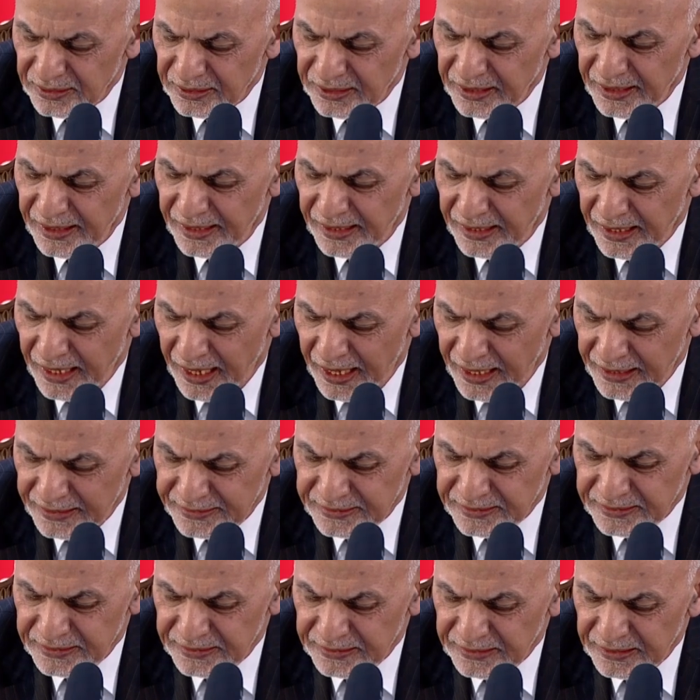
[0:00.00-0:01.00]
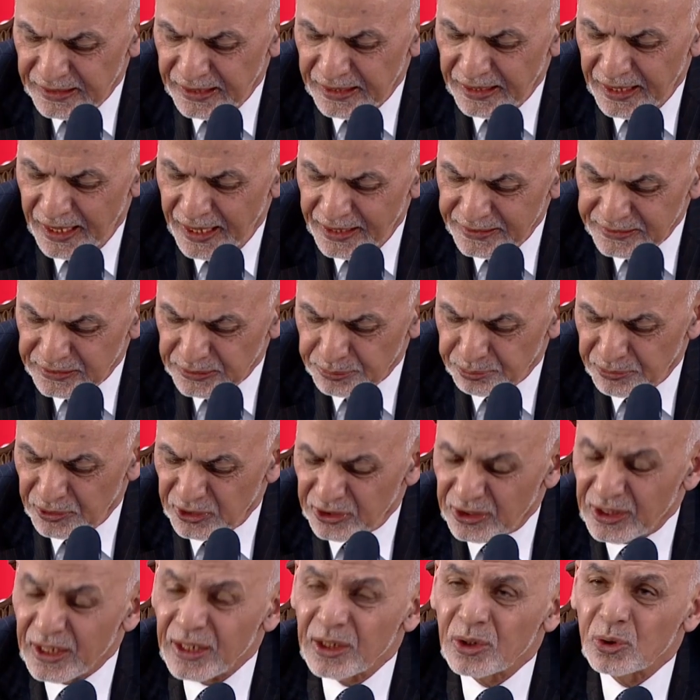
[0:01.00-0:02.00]
and asset
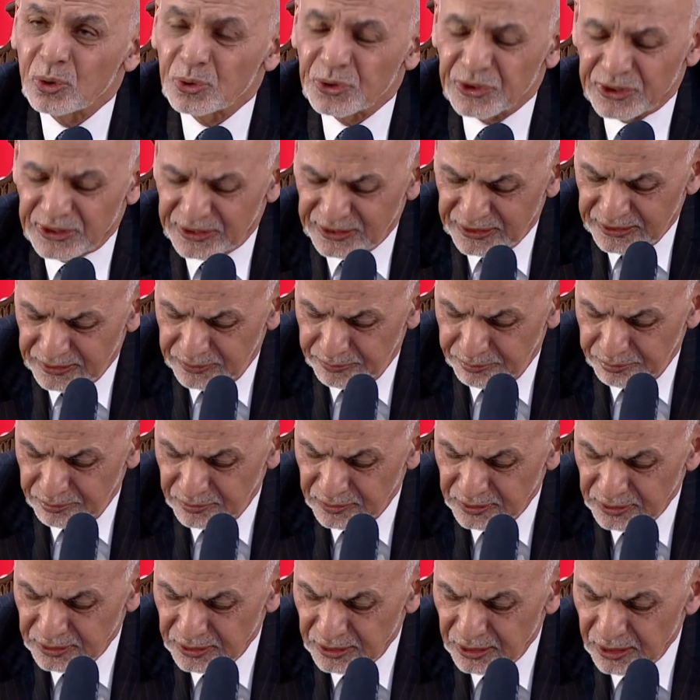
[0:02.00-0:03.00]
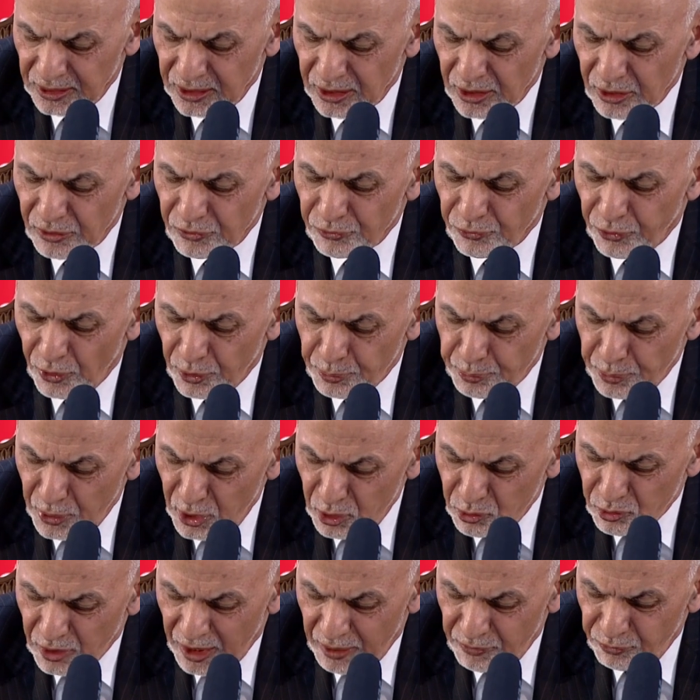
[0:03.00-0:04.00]
enhancement ecosystem for
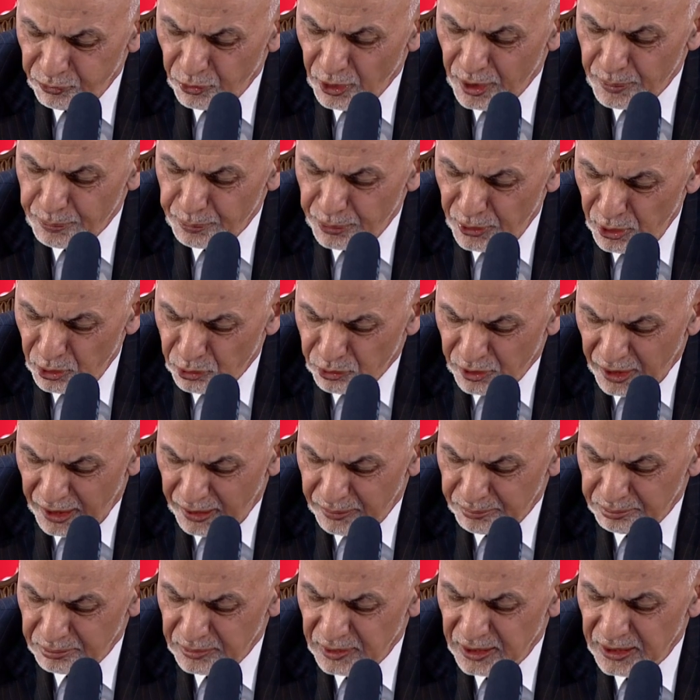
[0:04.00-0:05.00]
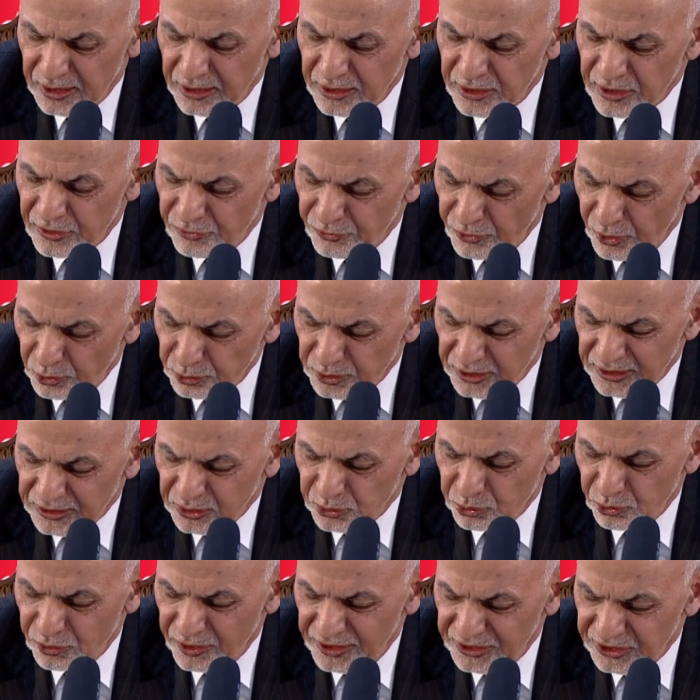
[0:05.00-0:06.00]
a program devoted
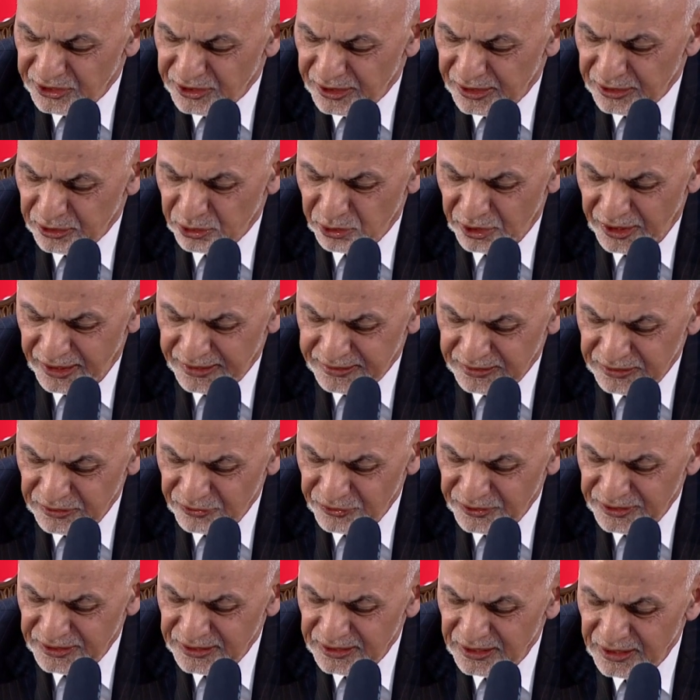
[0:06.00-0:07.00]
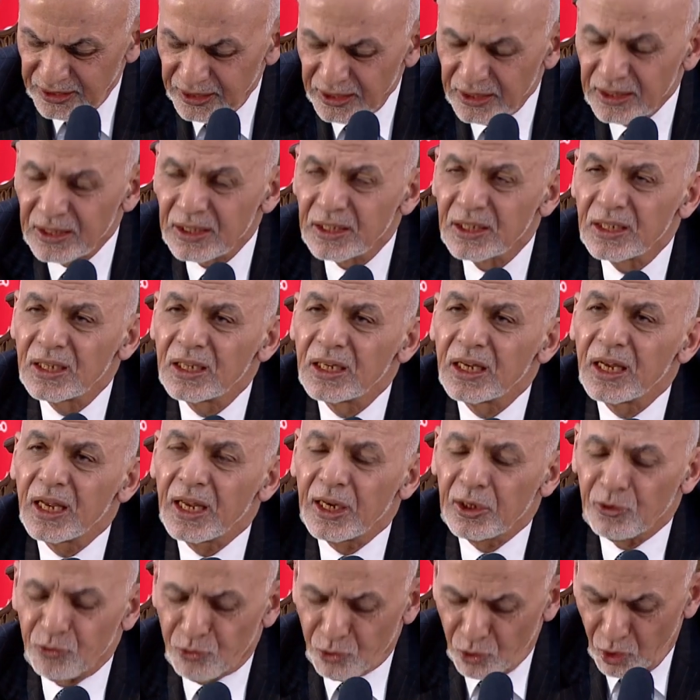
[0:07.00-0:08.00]
to regional connectivity
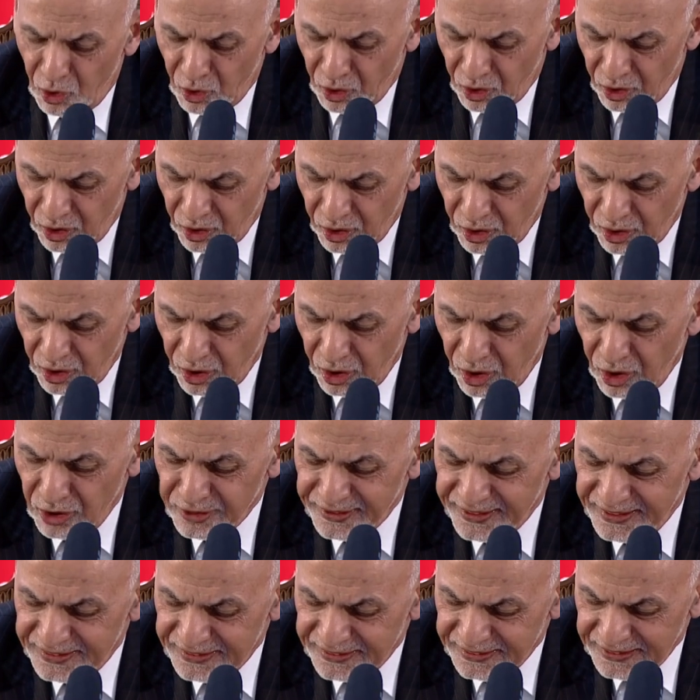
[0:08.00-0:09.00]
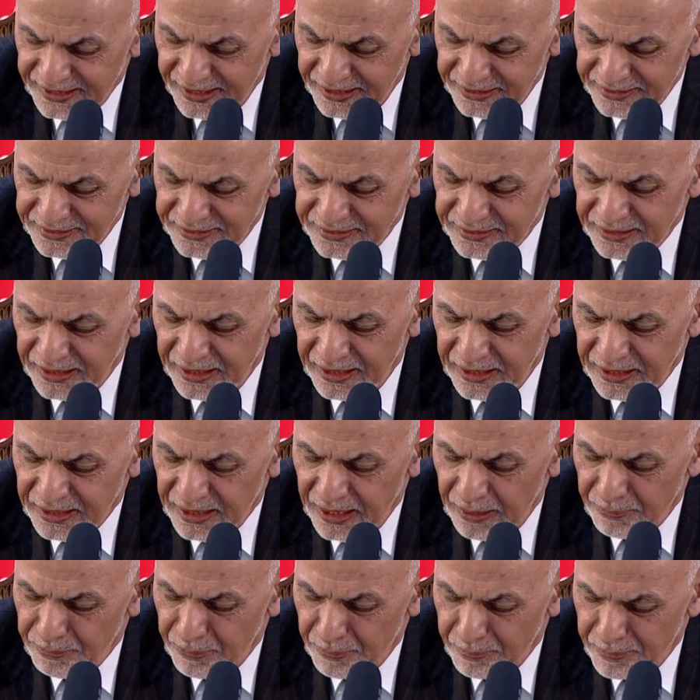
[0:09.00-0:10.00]
and draw on the skills and
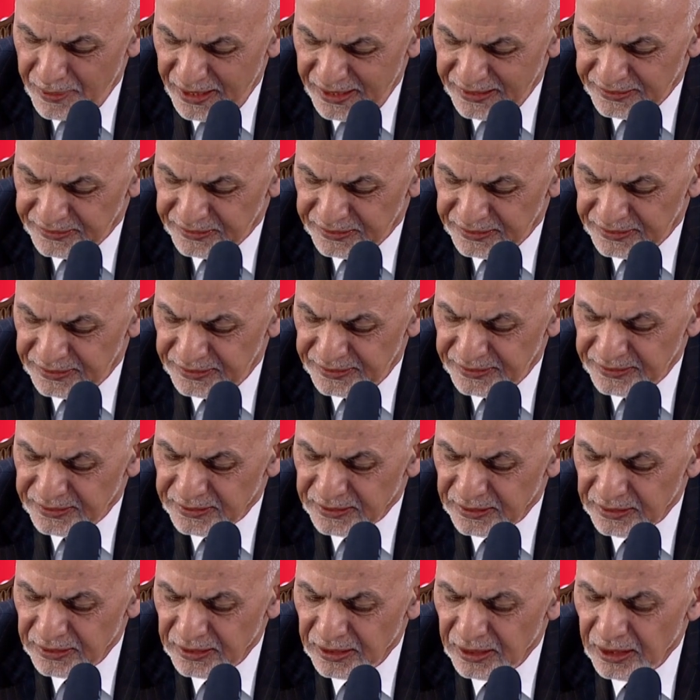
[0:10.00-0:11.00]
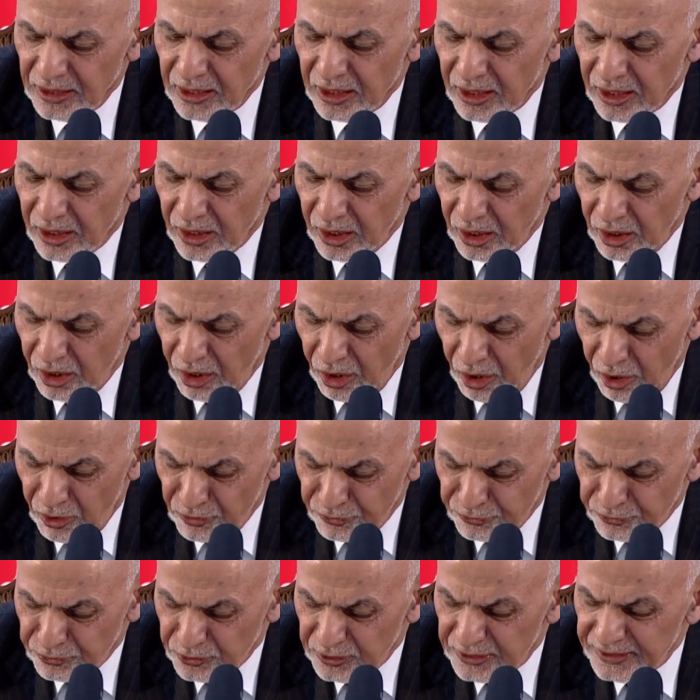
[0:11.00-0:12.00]
capabilities
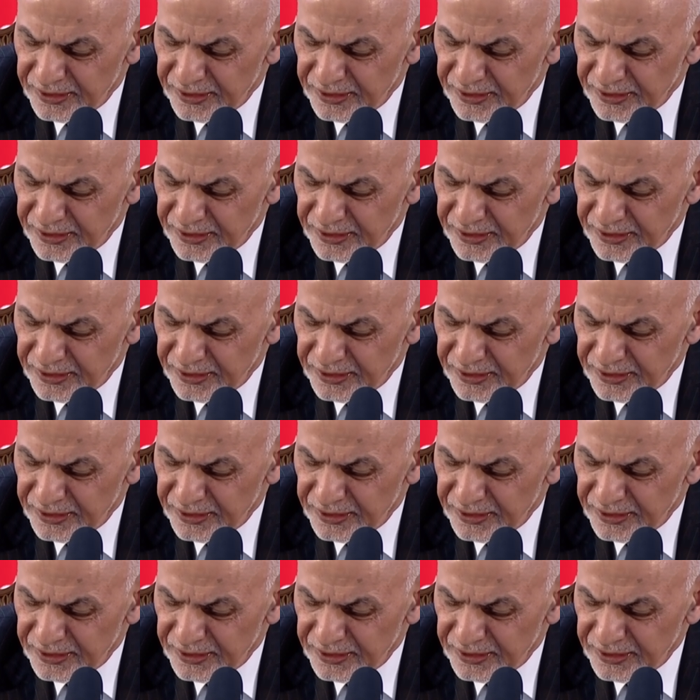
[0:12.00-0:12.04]
of